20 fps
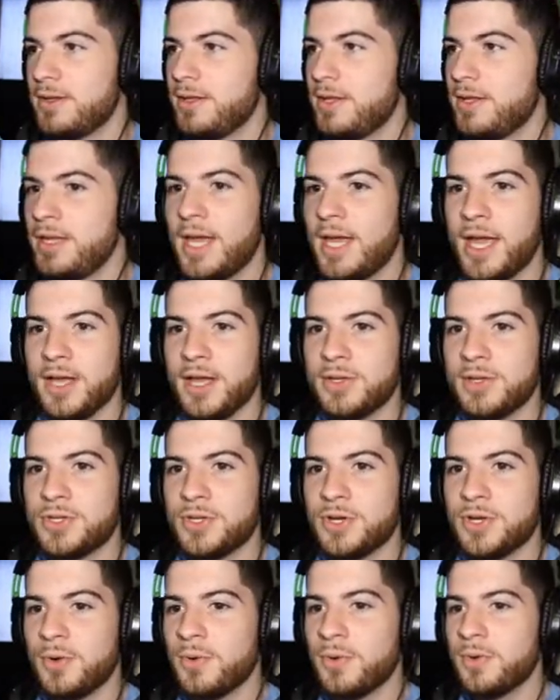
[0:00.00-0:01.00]
Yeah,
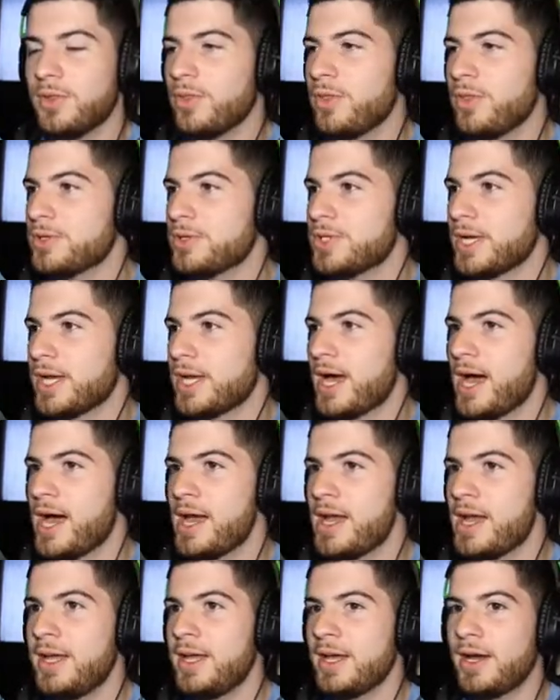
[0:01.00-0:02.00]
so there's a
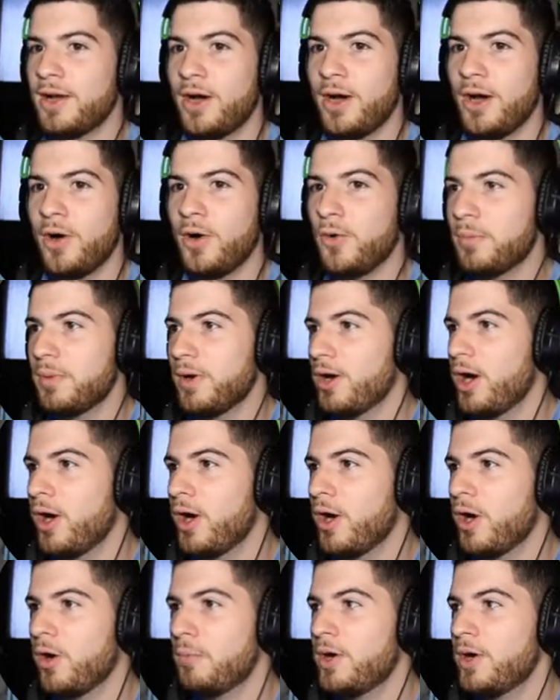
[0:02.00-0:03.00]
guy, a
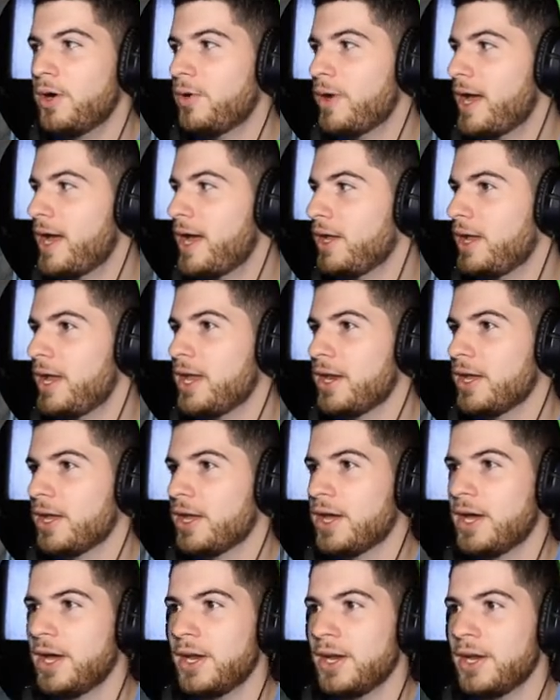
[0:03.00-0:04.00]
hobo had a
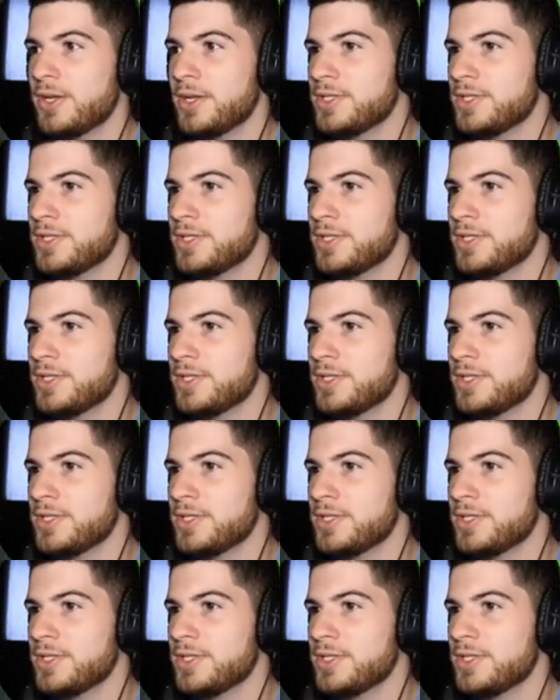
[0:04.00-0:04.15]
gun.